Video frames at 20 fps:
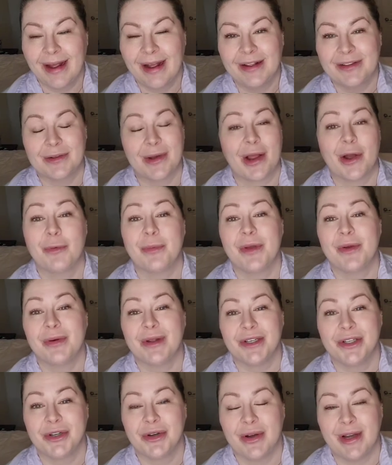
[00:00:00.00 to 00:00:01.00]
So I hope you
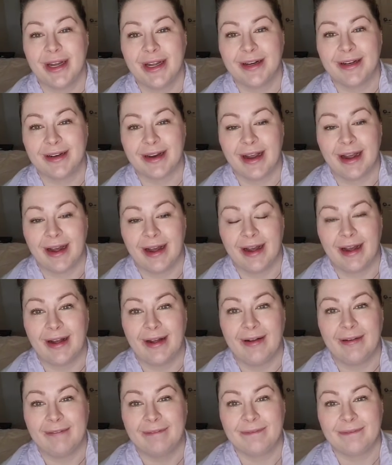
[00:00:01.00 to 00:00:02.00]
enjoyed
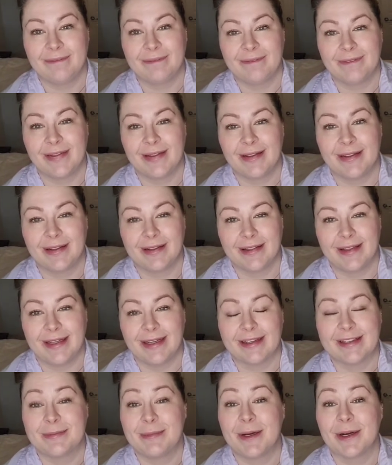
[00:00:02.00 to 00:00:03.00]
the
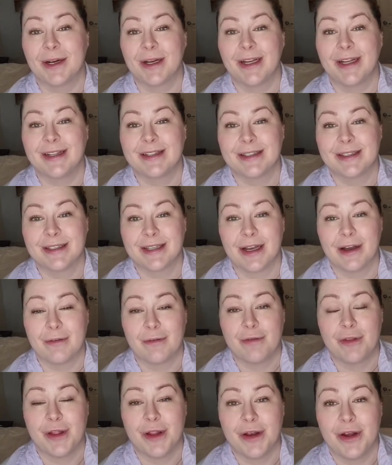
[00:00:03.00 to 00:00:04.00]
experience
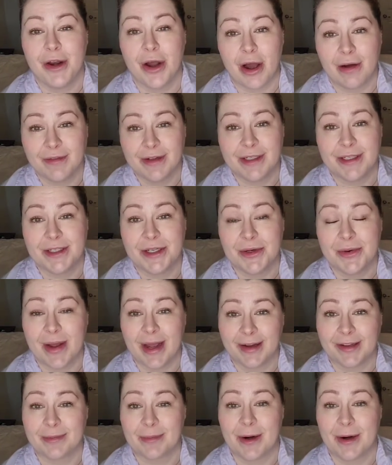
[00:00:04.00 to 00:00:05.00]
of the novice to
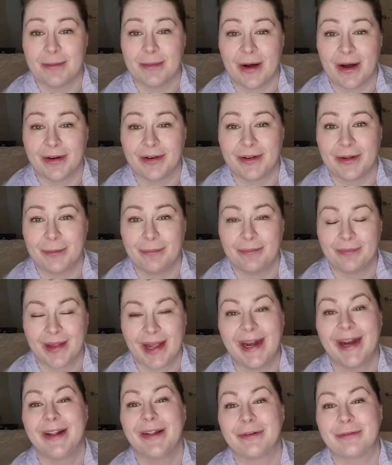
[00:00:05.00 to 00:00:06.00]
expert model,
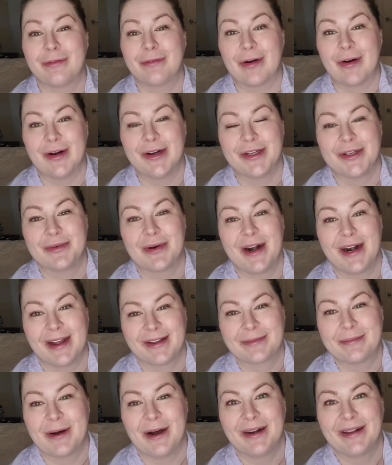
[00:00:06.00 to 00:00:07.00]
and I look forward to our
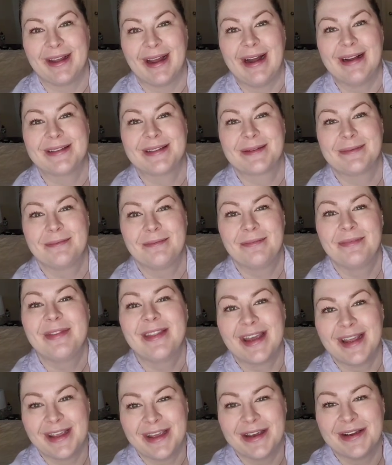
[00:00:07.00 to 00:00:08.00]
next podcast.
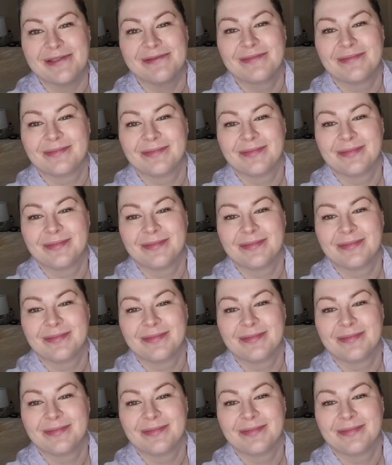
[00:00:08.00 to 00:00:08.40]
Thank you.